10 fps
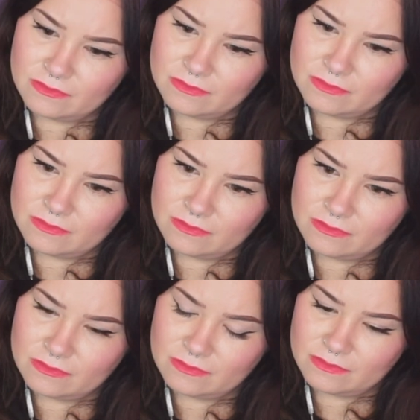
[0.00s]

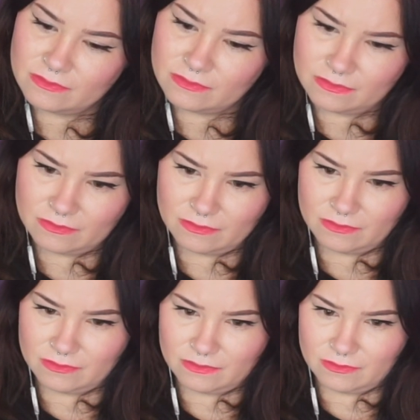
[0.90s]

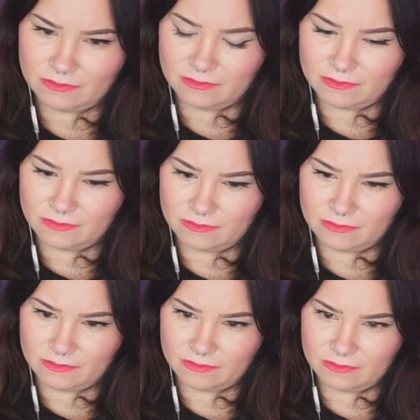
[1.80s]

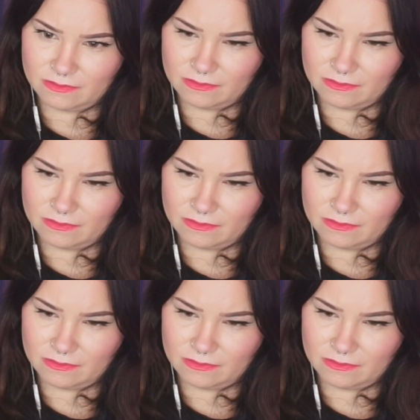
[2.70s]
(silent)